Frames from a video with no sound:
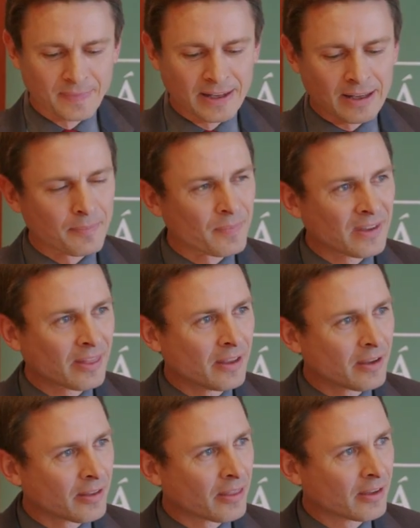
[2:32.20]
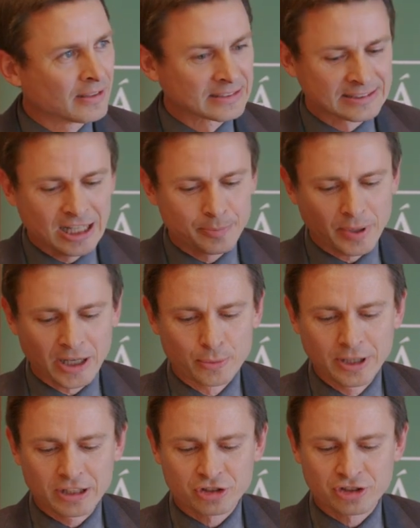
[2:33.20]
the site by
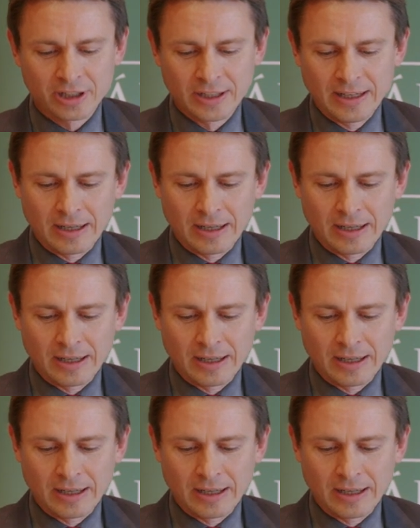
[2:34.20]
which